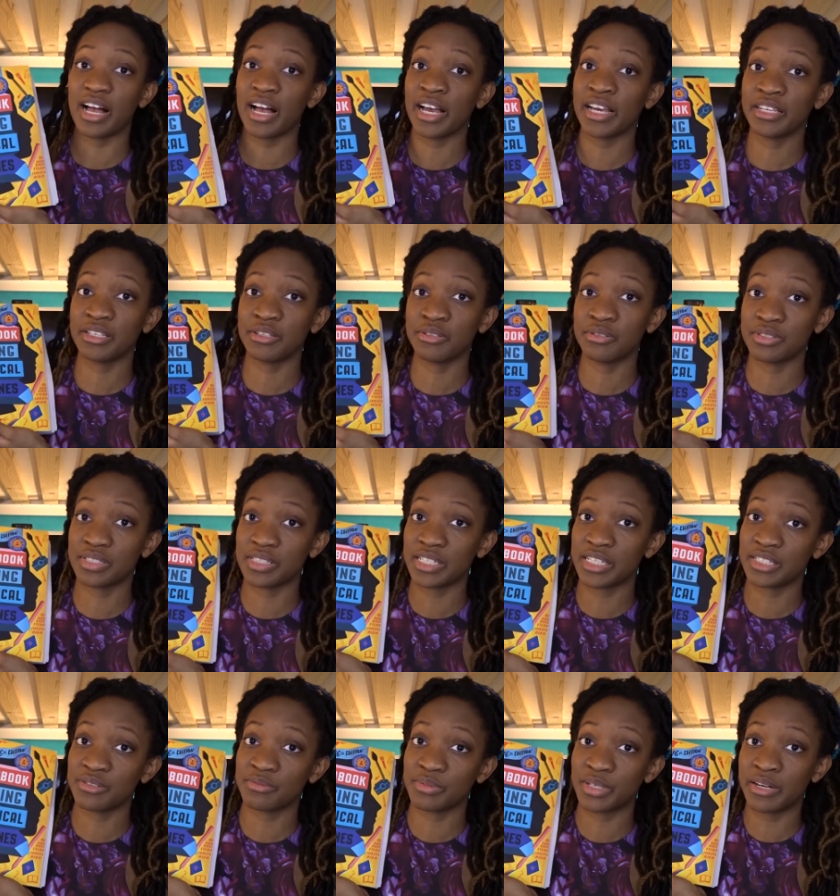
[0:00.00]
I used
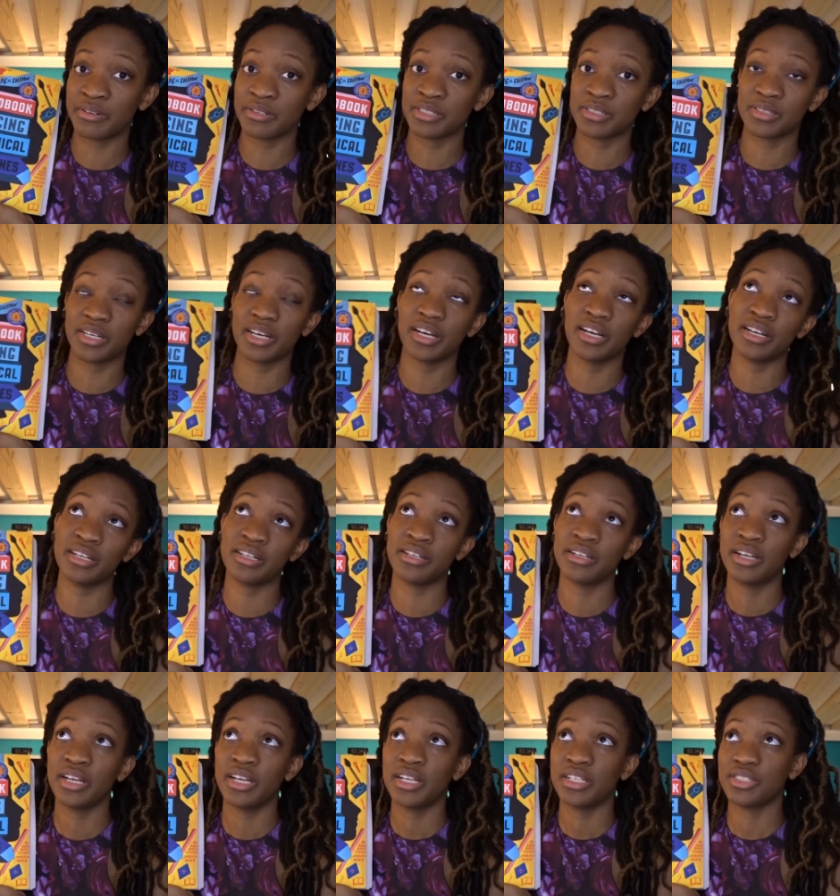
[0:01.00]
this when I was
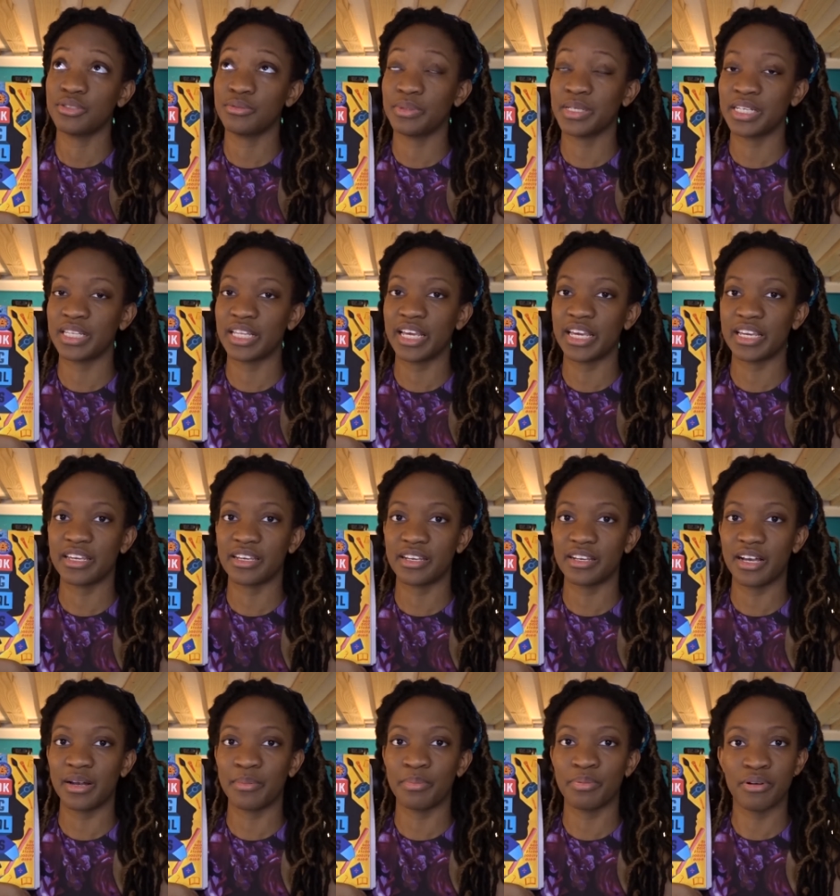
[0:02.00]
doing like
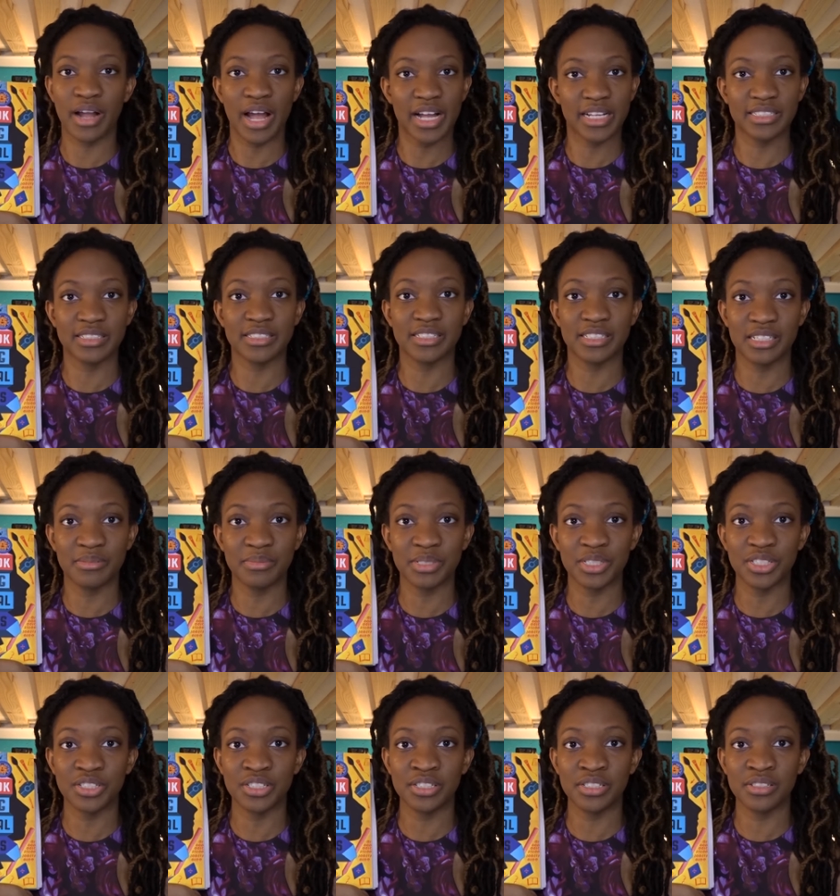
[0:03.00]
a practice
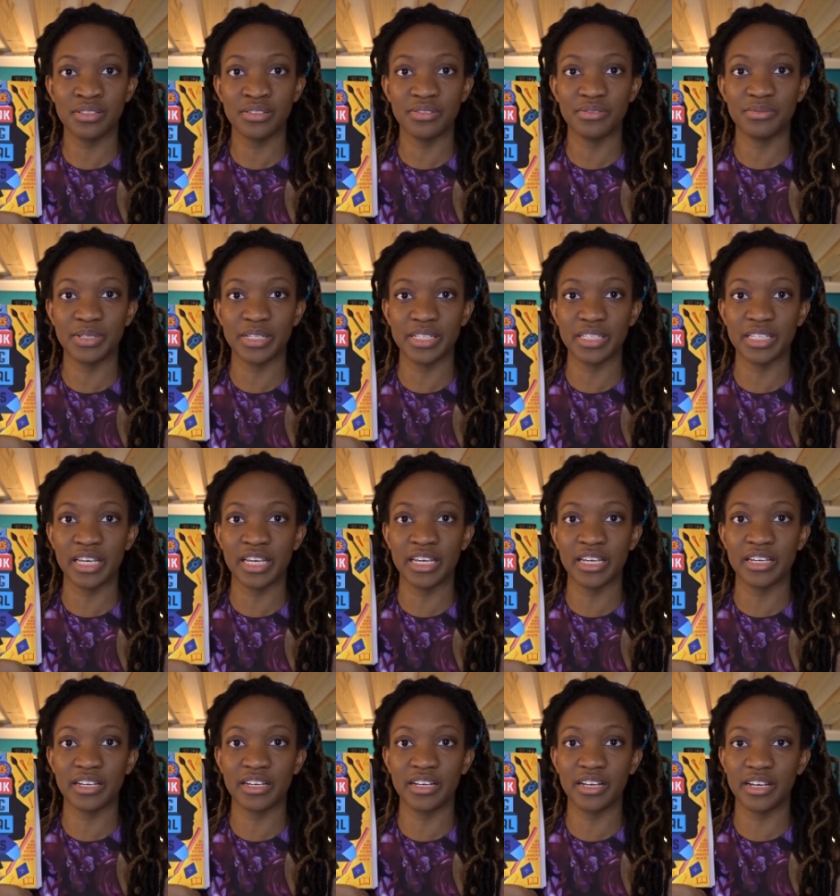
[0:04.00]
commission with
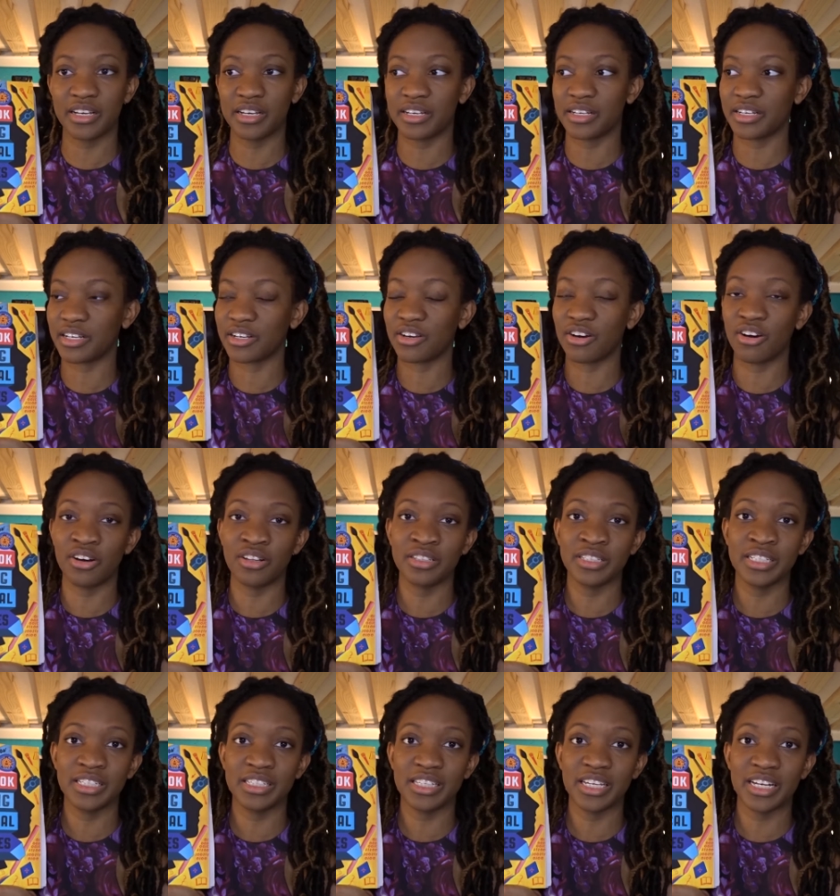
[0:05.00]
like a
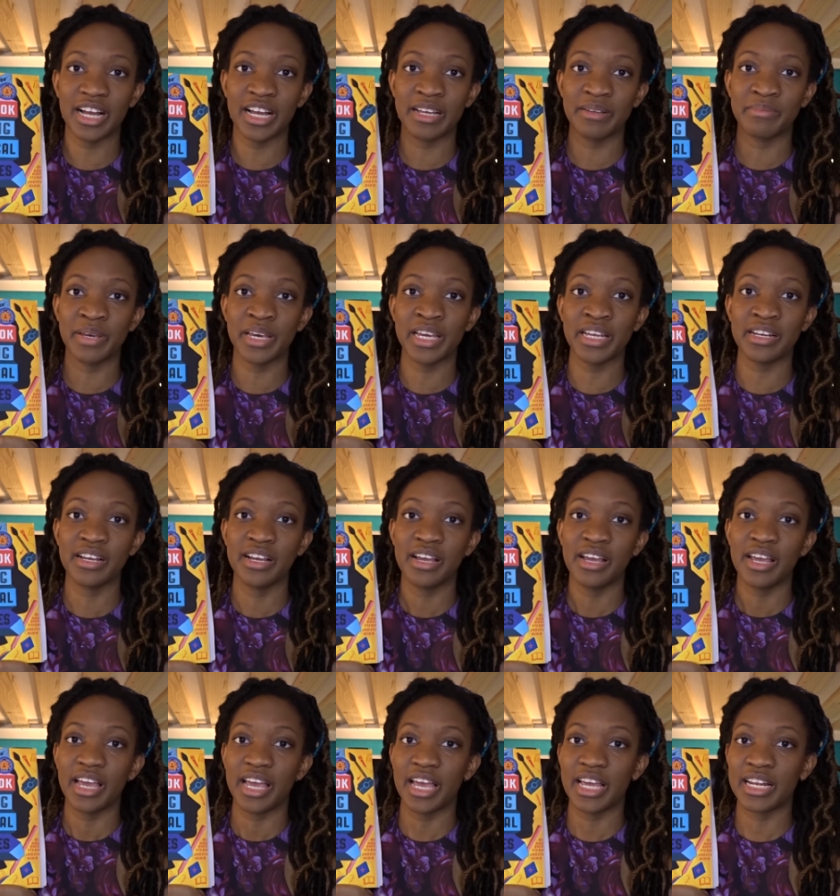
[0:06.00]
colleague that I'd met,
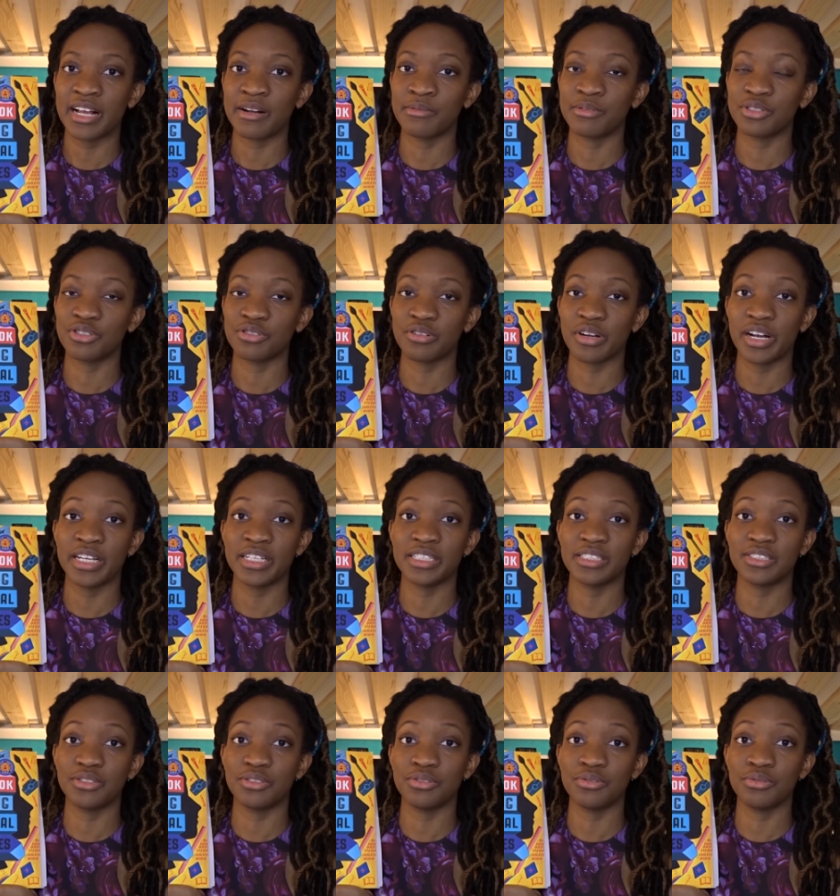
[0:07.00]
and I was trying
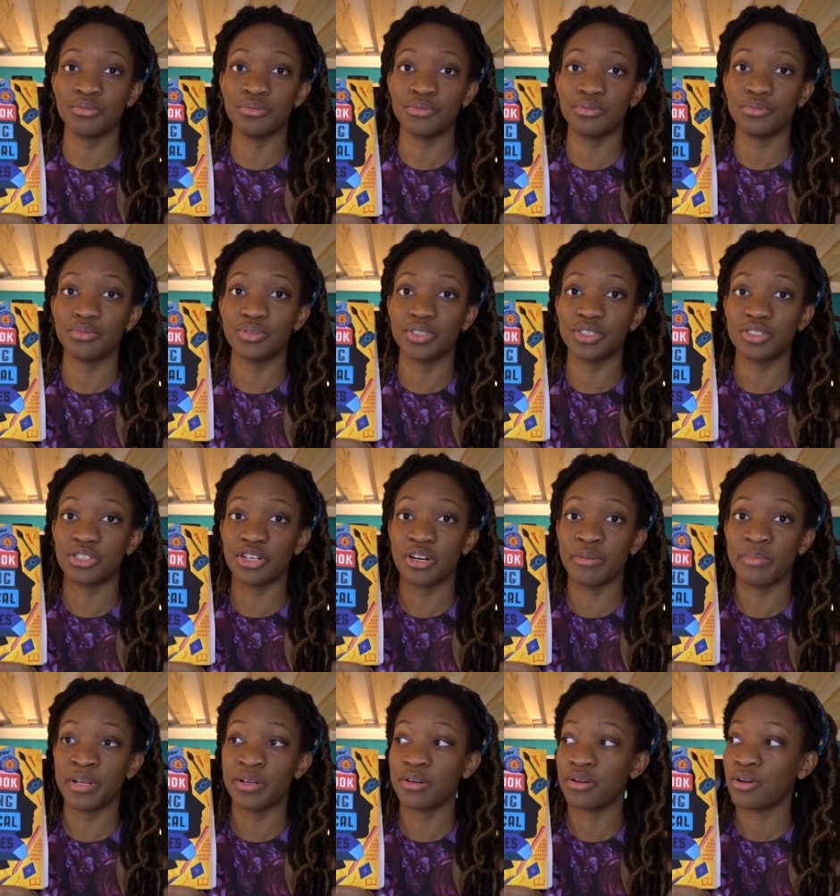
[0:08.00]
to
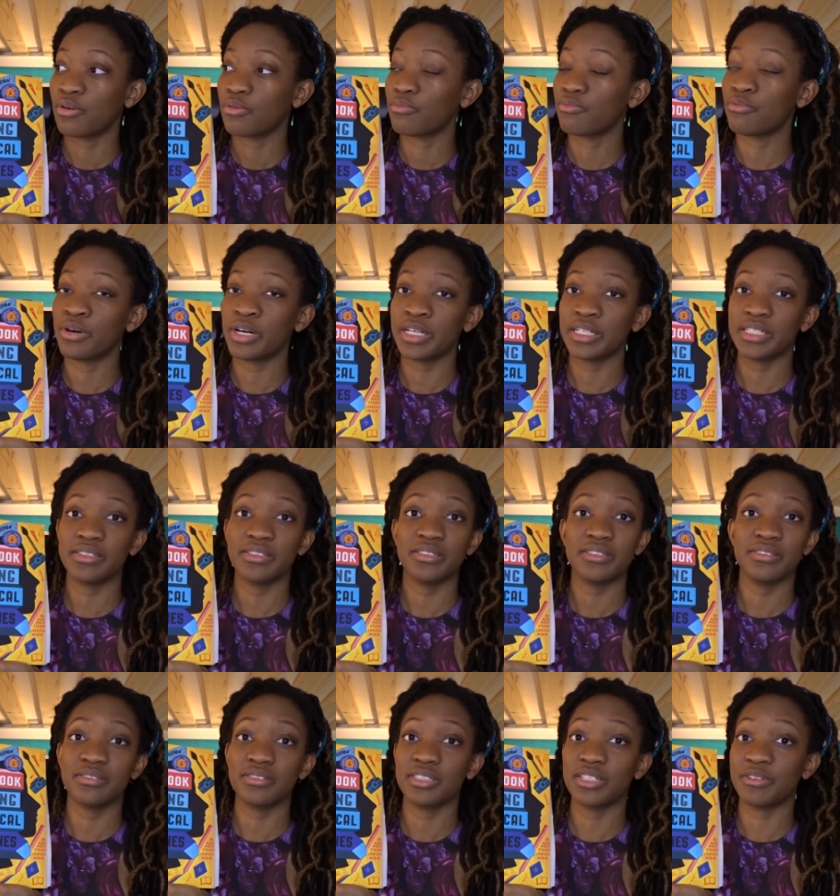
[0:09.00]
determine what,
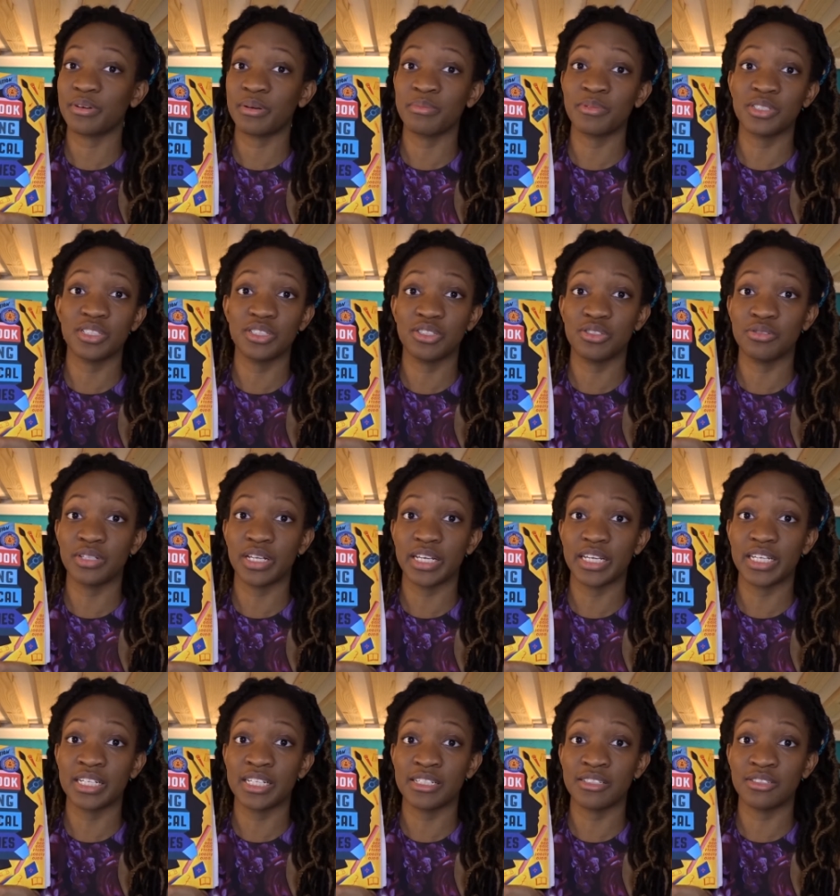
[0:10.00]
if I'm gonna do
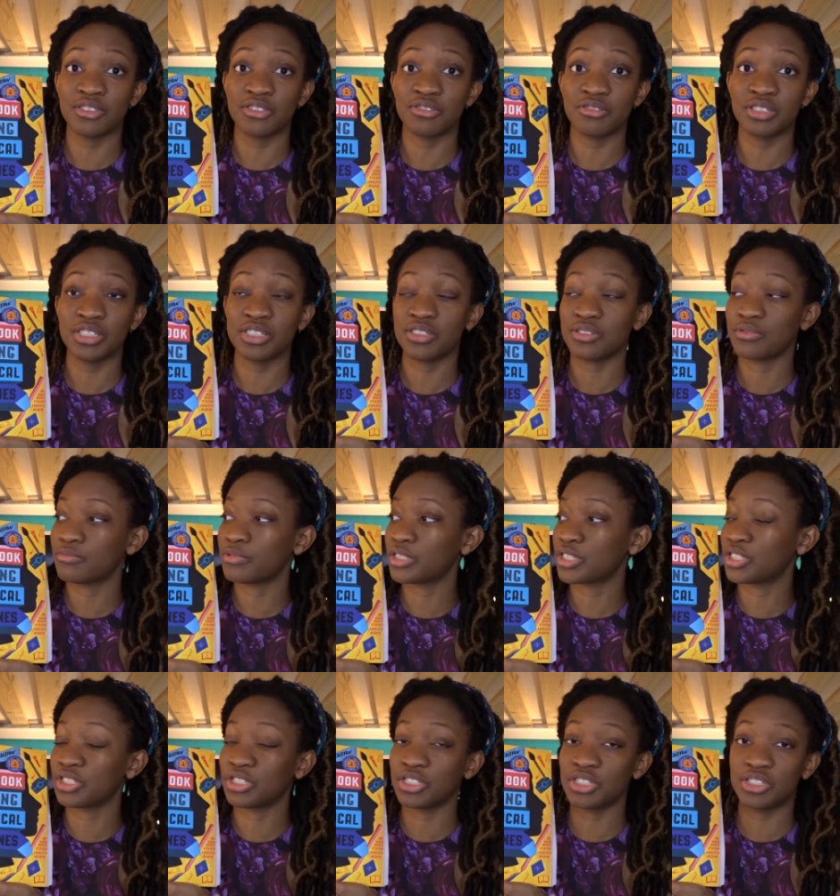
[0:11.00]
like an illustration,
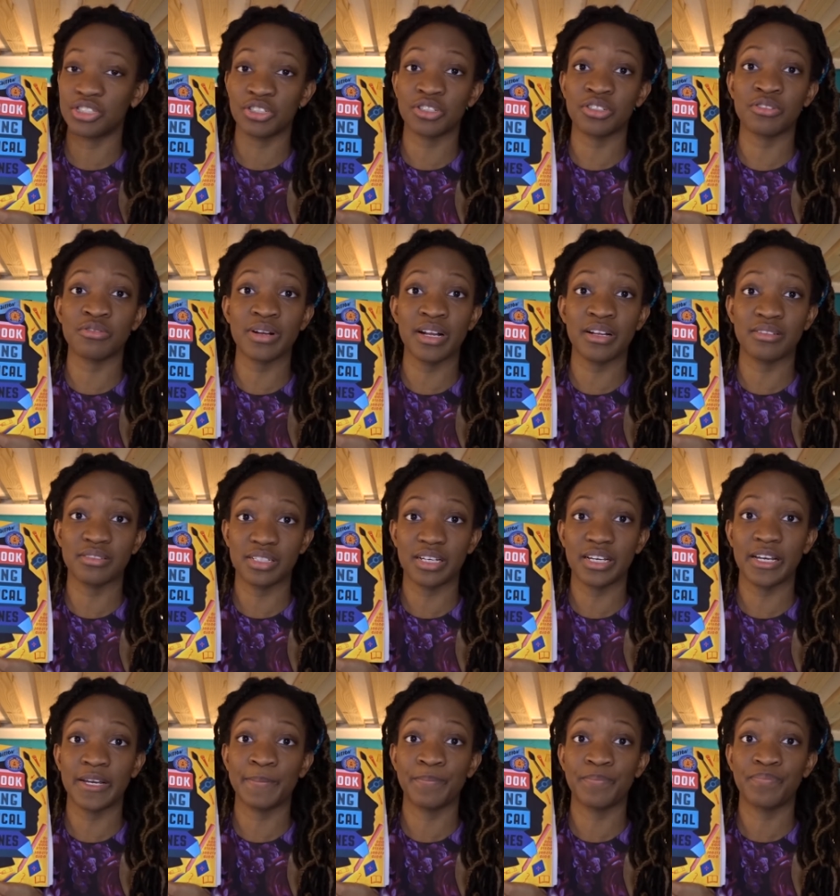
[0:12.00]
what's a good turnaround
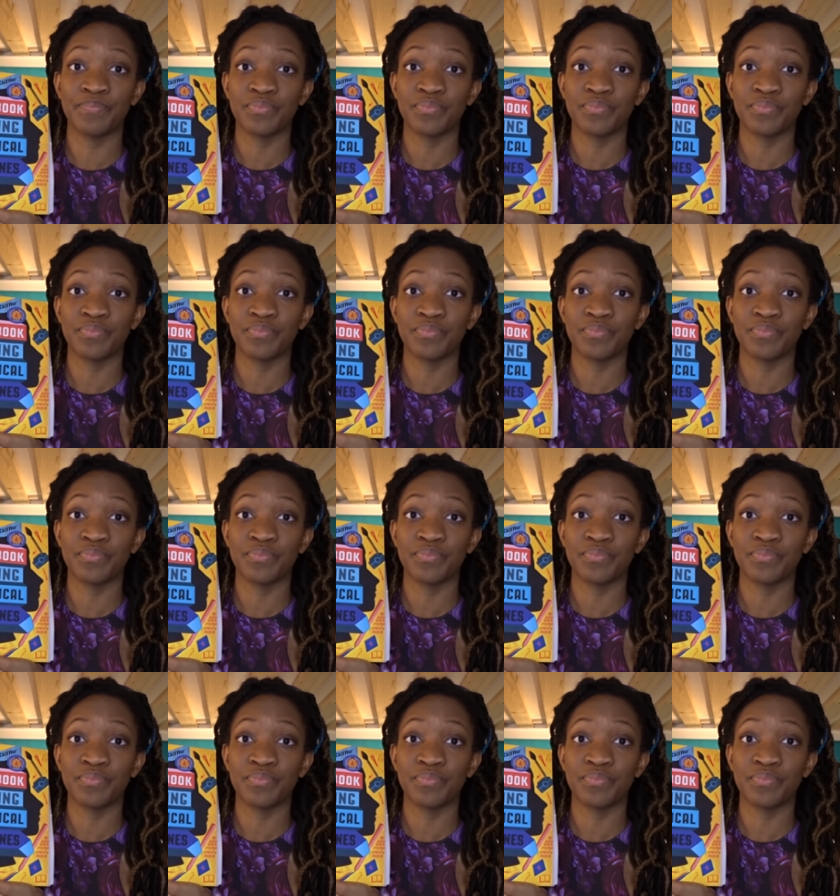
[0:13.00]
time